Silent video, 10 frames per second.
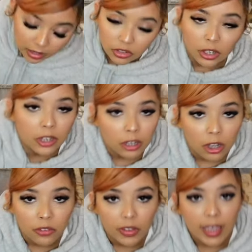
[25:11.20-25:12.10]
Turn your
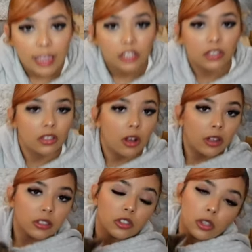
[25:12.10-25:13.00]
notifications
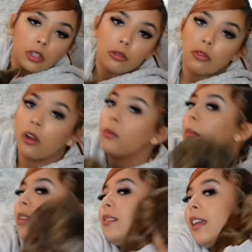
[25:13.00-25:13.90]
on so you don't
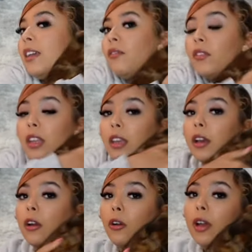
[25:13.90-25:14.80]
miss a
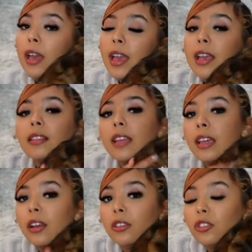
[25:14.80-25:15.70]
video. And
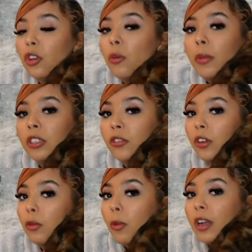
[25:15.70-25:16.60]
thank y'all so much
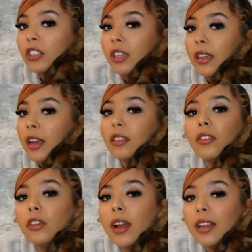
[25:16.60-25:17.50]
for watching. I
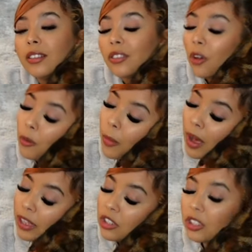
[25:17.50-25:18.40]
love you guys so
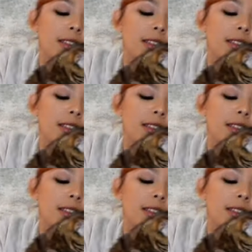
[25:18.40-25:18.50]
much.